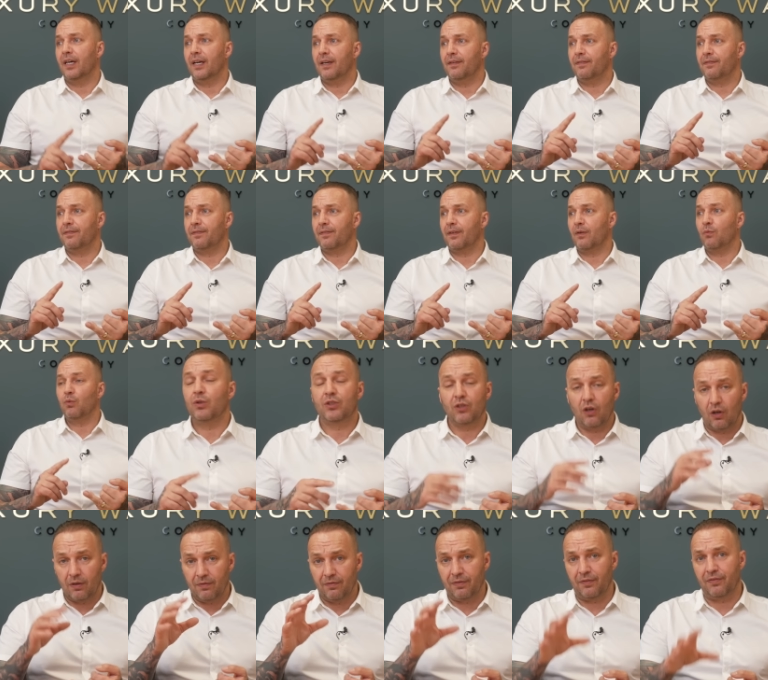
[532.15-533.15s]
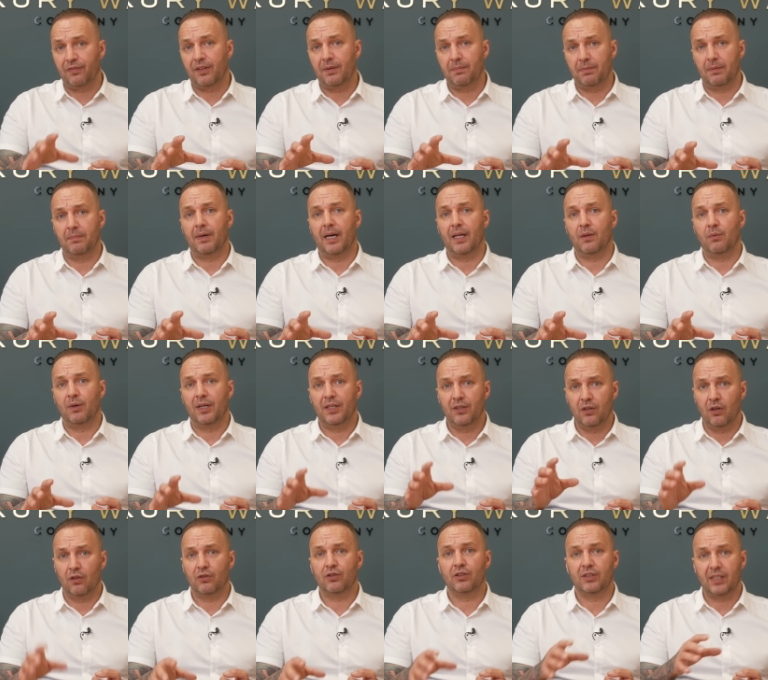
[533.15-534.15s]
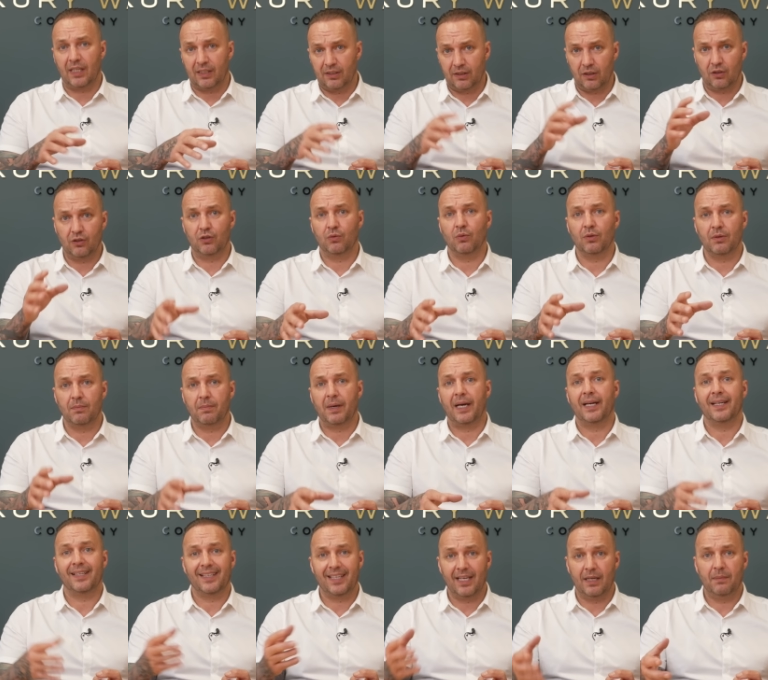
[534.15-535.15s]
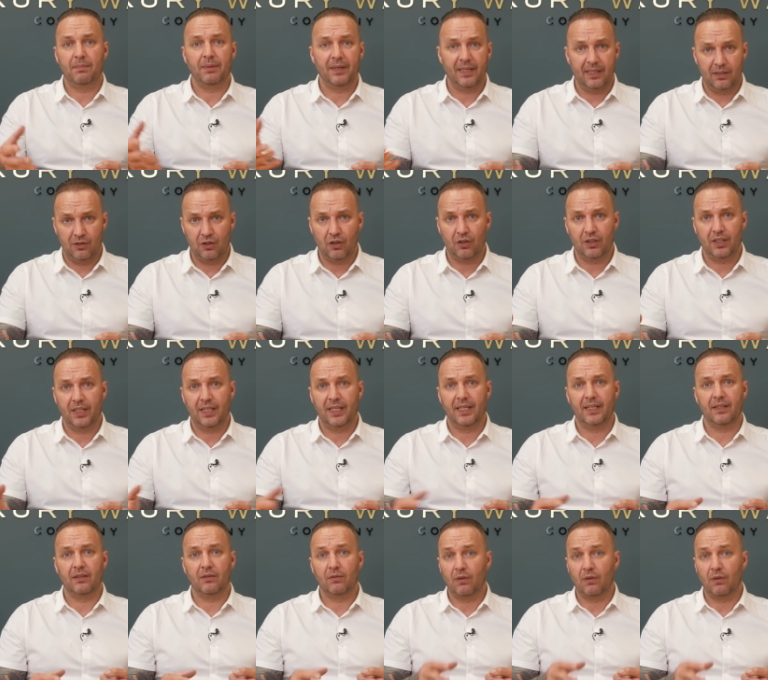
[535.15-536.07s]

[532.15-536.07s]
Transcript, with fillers: if we're talking for flipping, by the way, not just actually because you want to buy it and keep and enjoy it.